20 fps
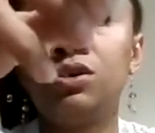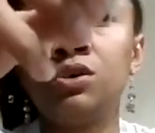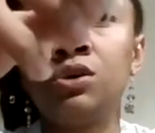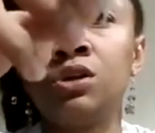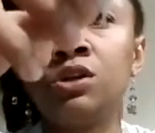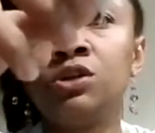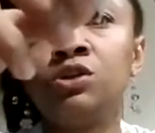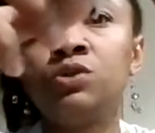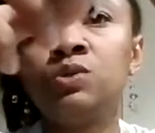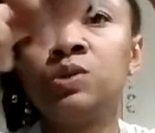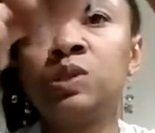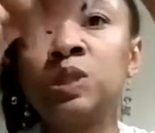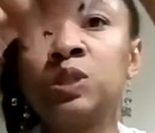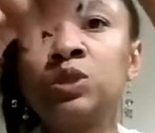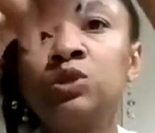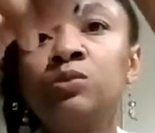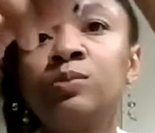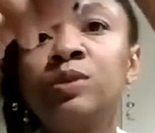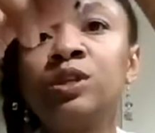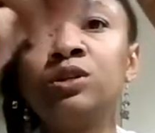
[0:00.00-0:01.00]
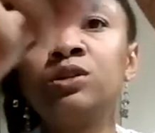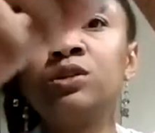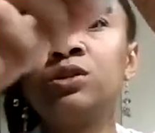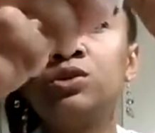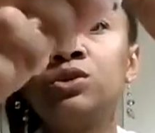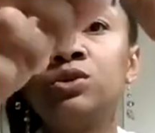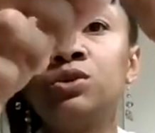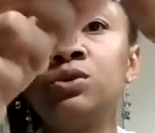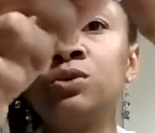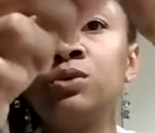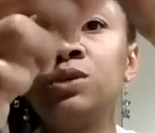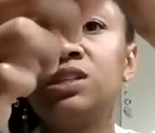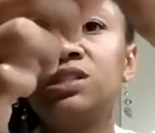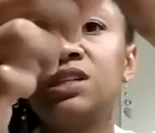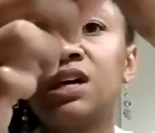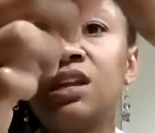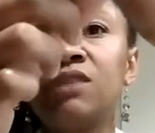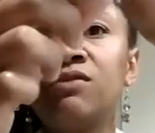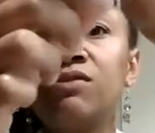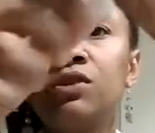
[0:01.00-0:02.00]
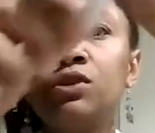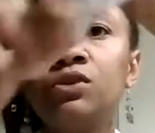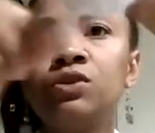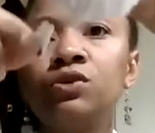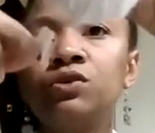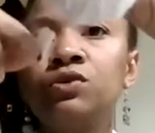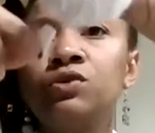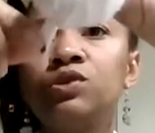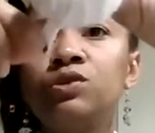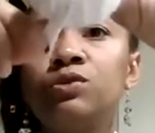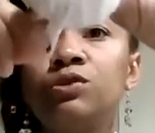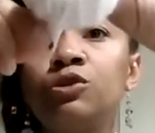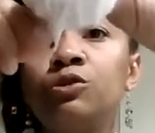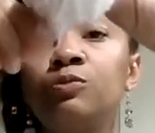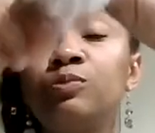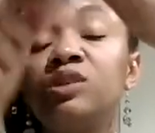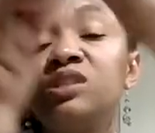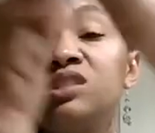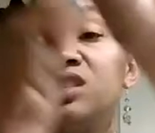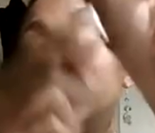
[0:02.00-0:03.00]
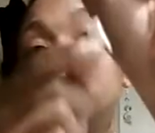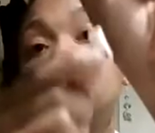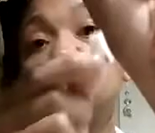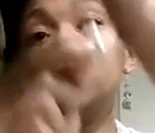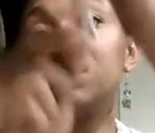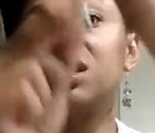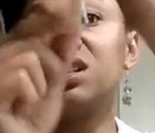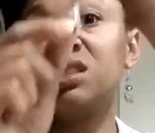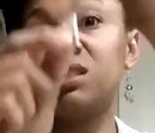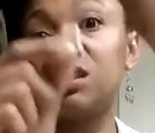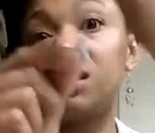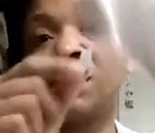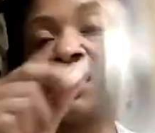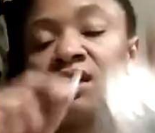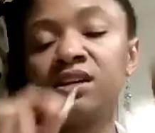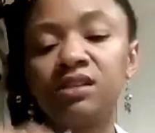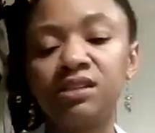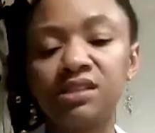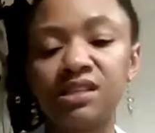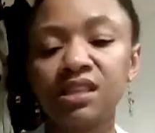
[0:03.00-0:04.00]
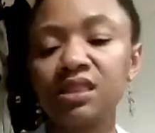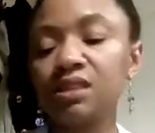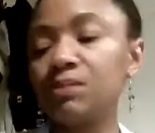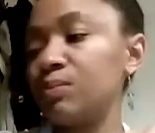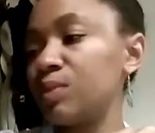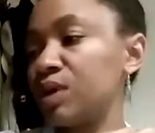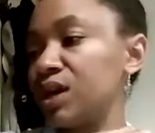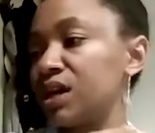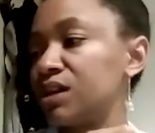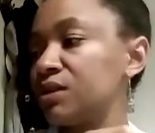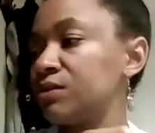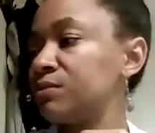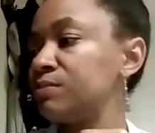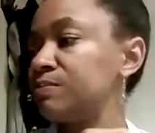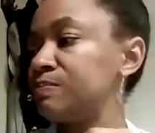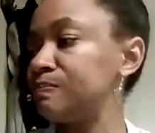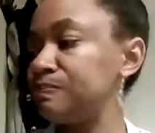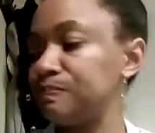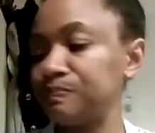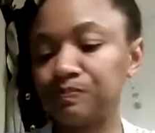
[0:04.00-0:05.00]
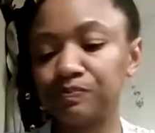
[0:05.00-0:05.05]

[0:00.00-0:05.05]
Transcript: we're gonna use a little bit of glue, a dot of glue to position the legs at the bottom.